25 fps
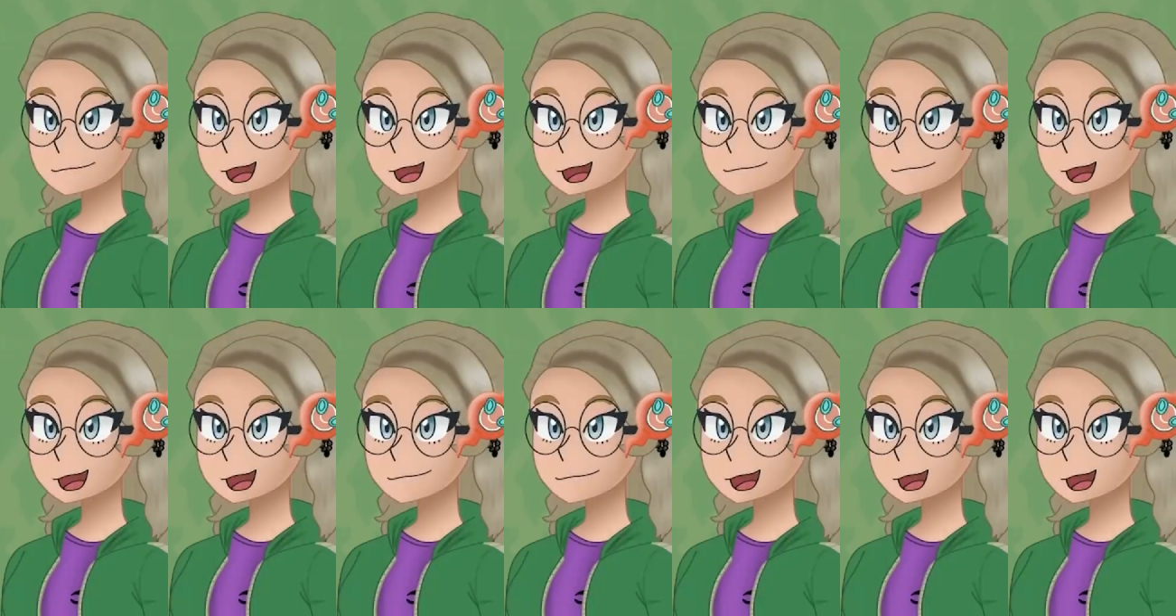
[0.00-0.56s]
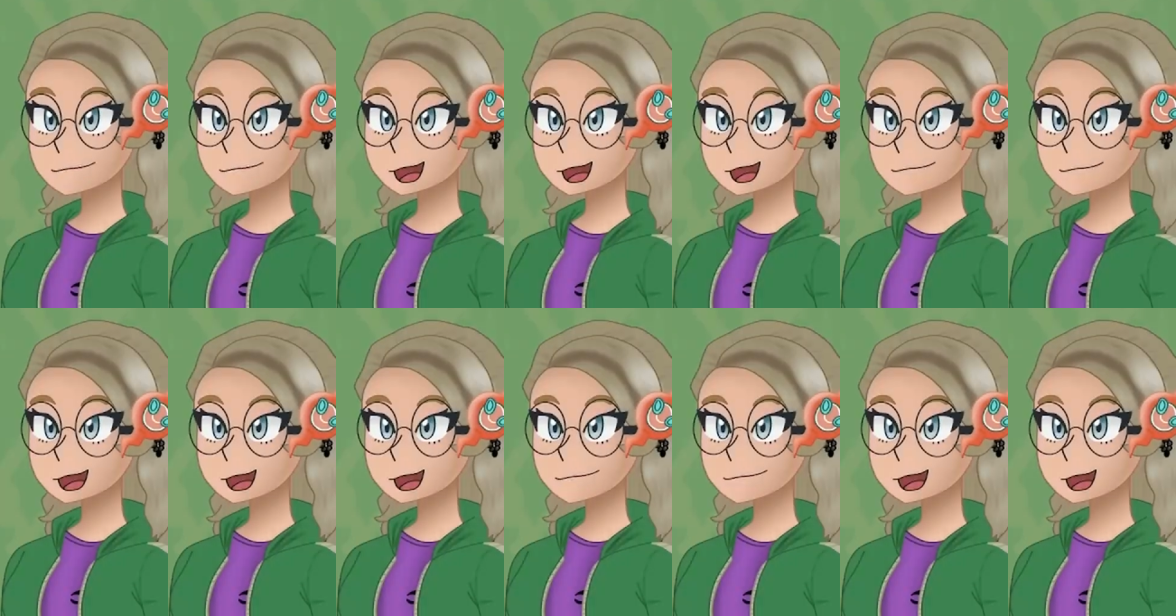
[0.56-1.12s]

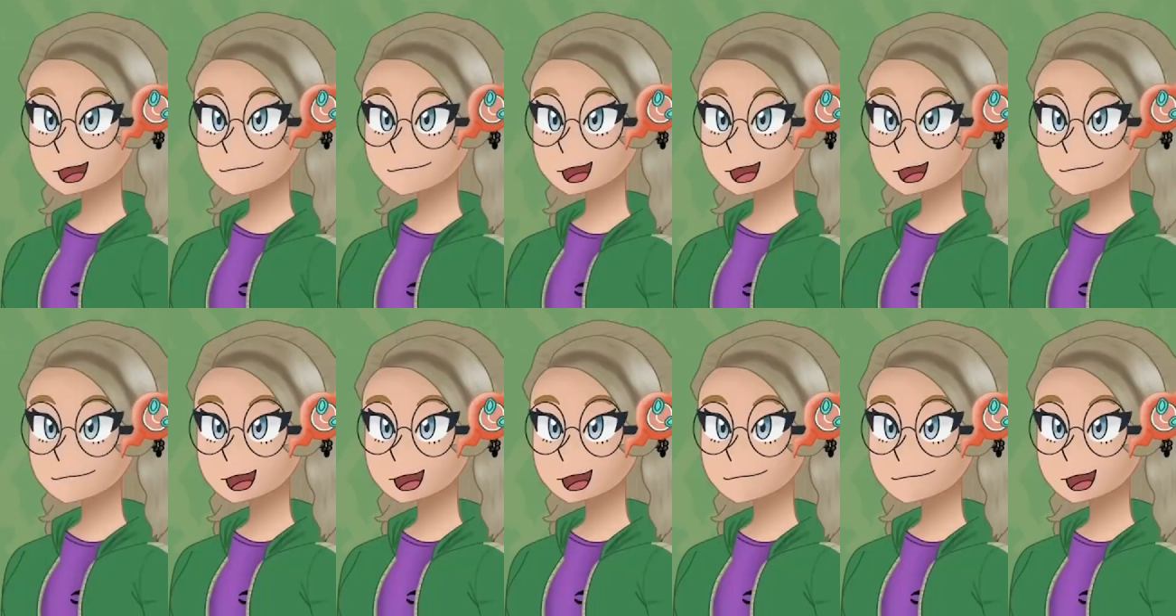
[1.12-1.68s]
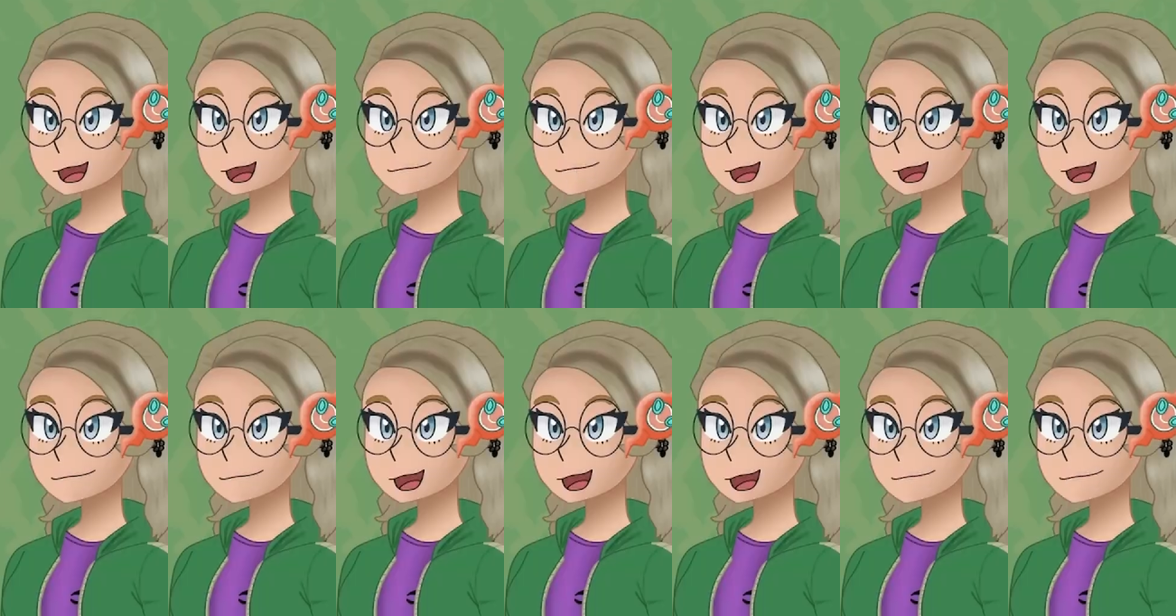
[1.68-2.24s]
Talonflame's faster than Aerodactyl.